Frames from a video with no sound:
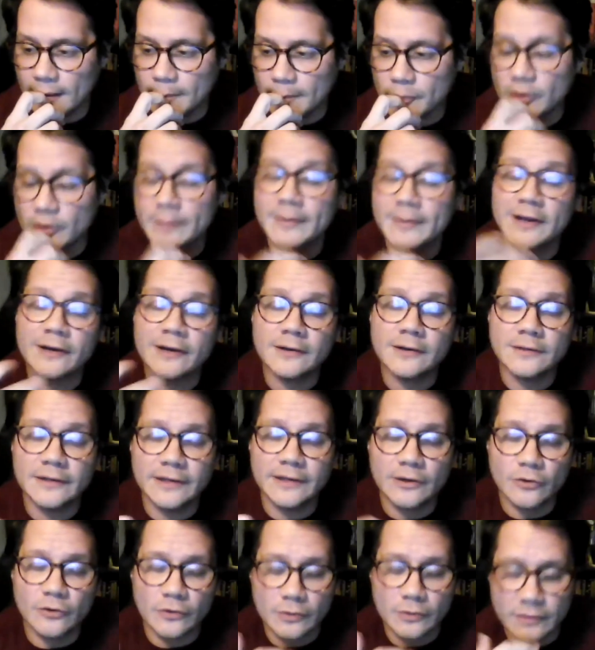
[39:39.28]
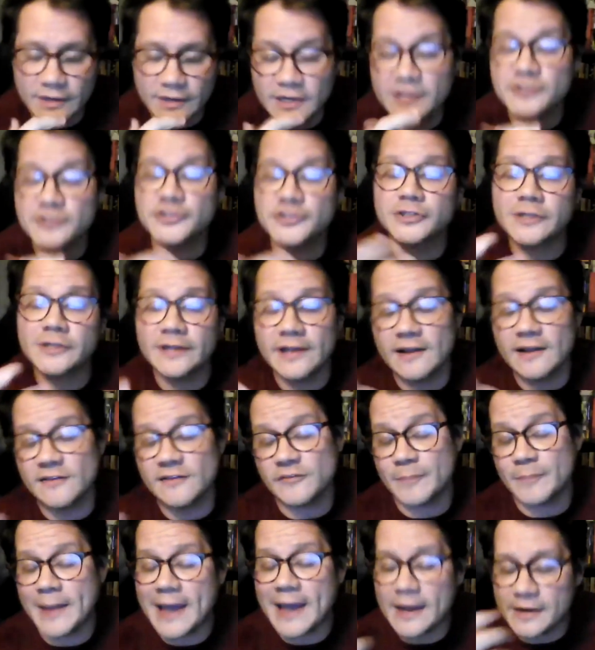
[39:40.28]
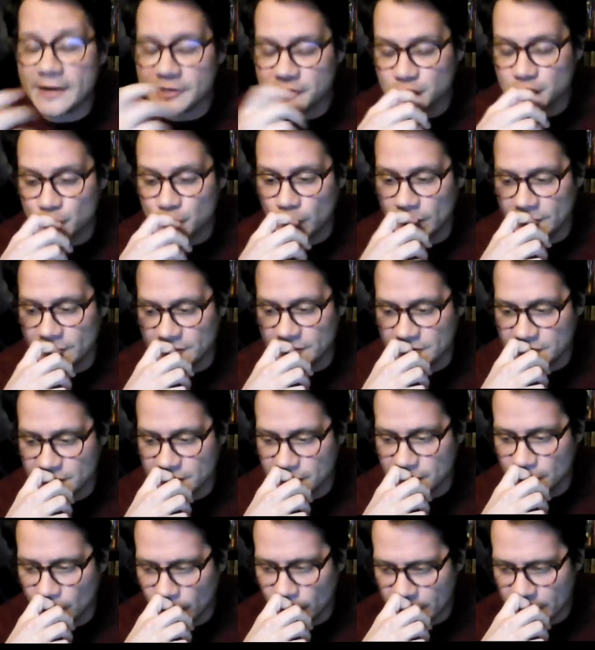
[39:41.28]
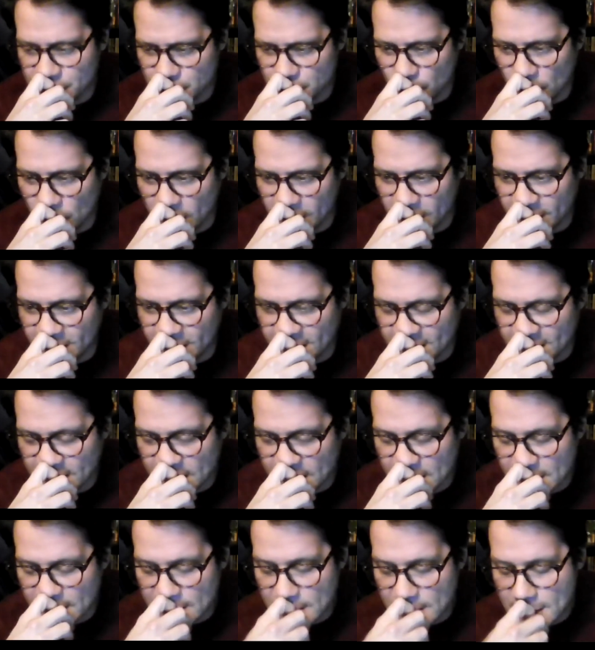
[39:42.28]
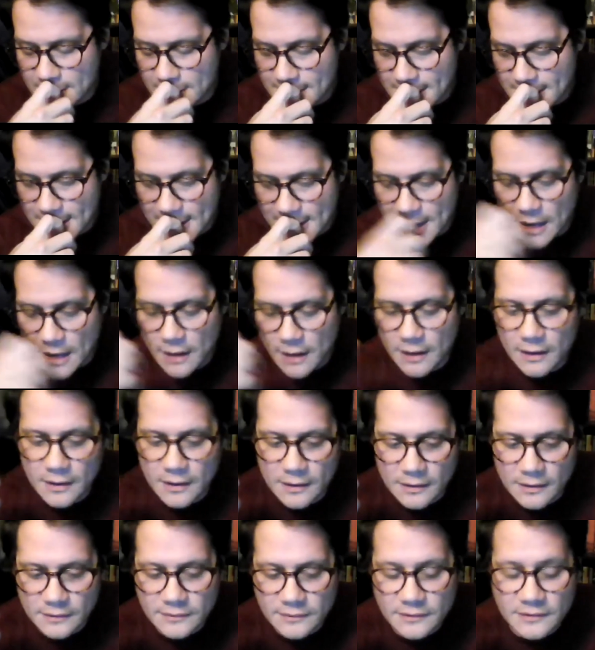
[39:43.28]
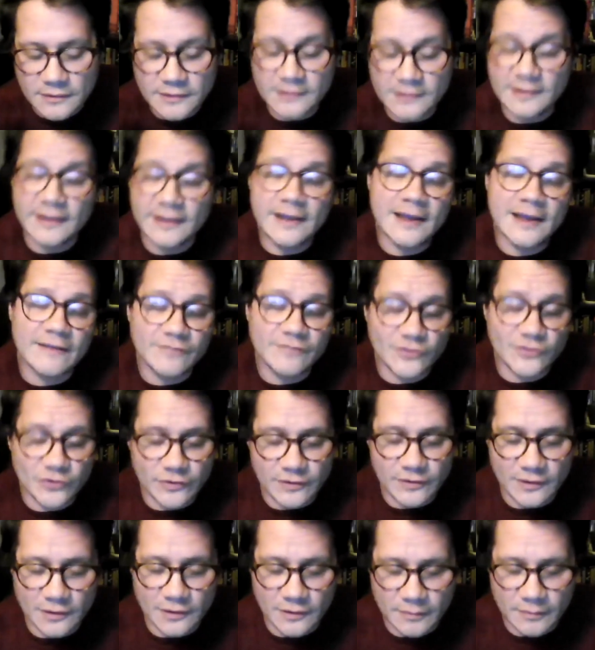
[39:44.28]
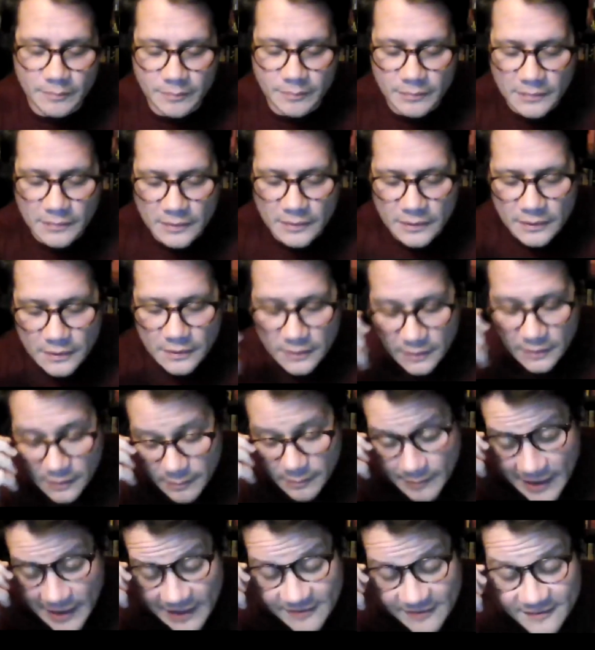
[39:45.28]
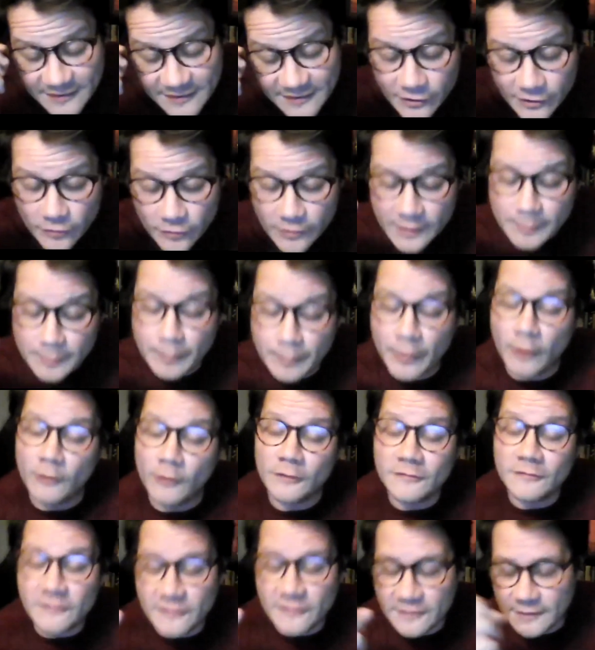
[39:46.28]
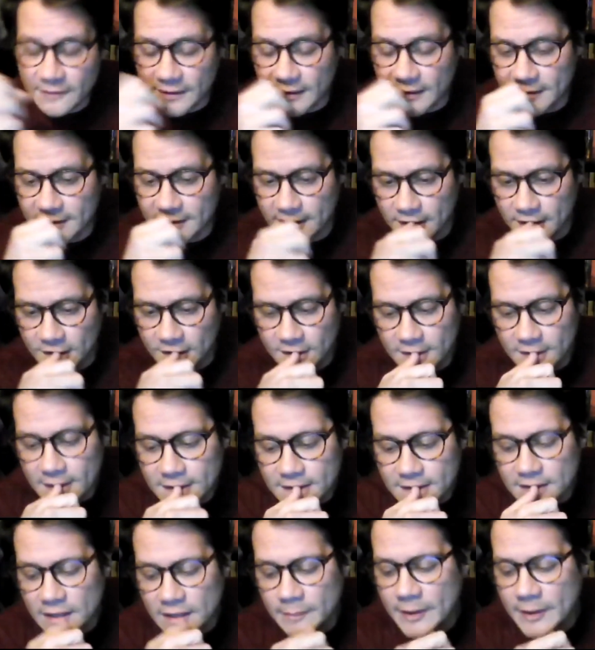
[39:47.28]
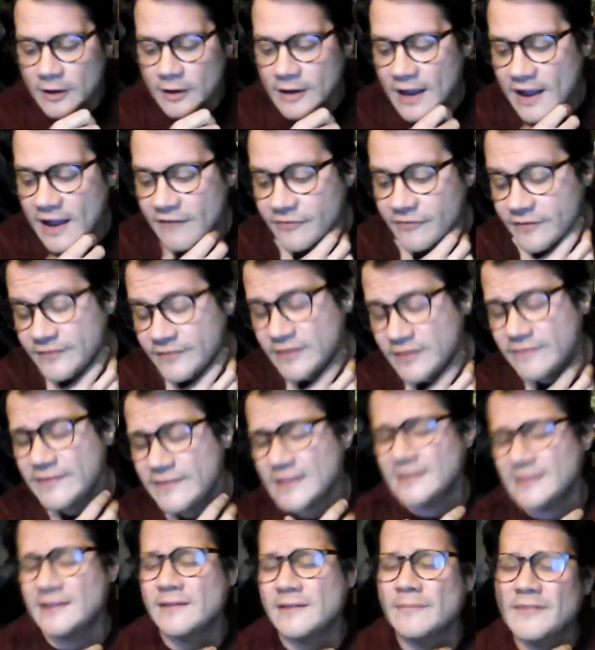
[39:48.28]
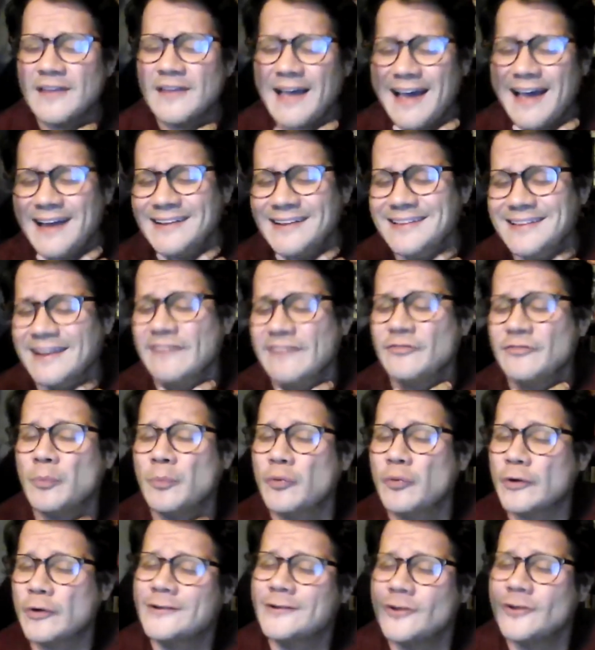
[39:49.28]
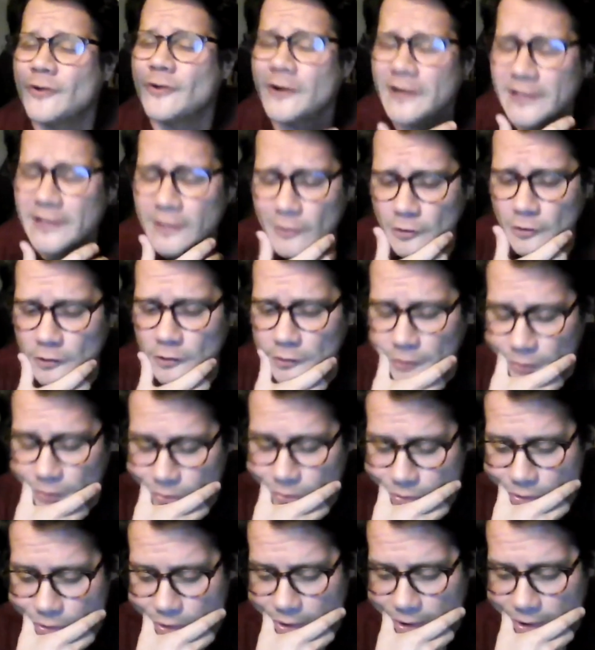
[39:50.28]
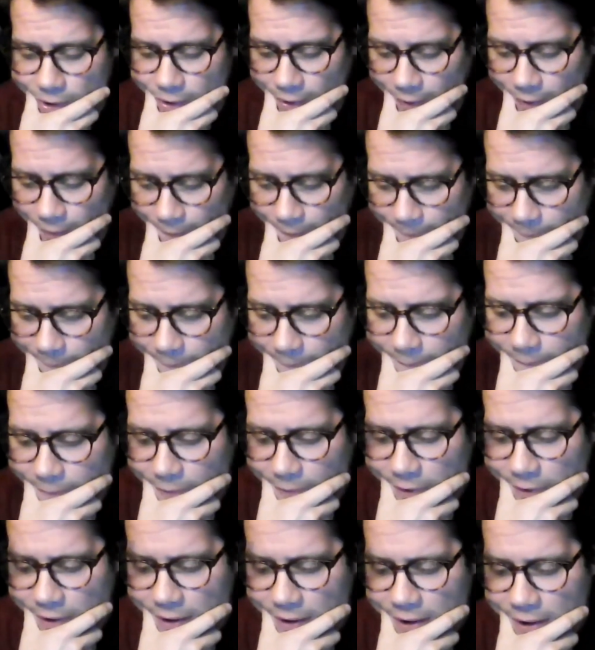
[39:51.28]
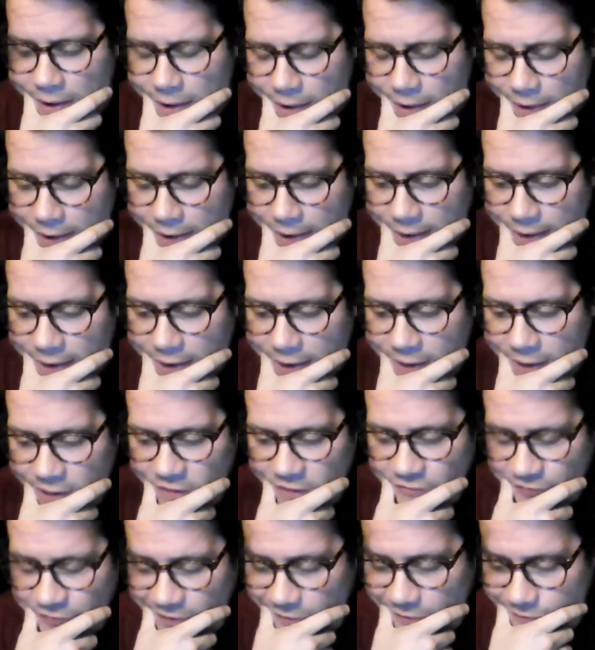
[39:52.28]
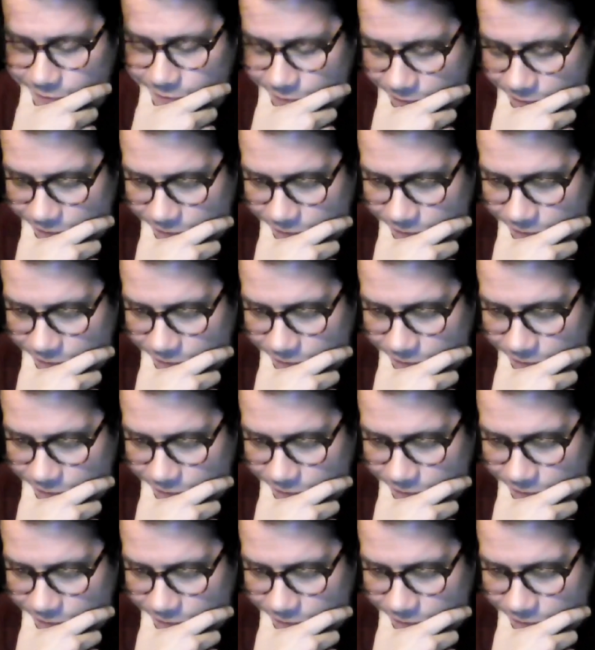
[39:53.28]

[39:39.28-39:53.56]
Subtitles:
primarily or initially in Spanish, which was the day after the massacre at Pulse. About half of the victims had left Puerto Rico, and I felt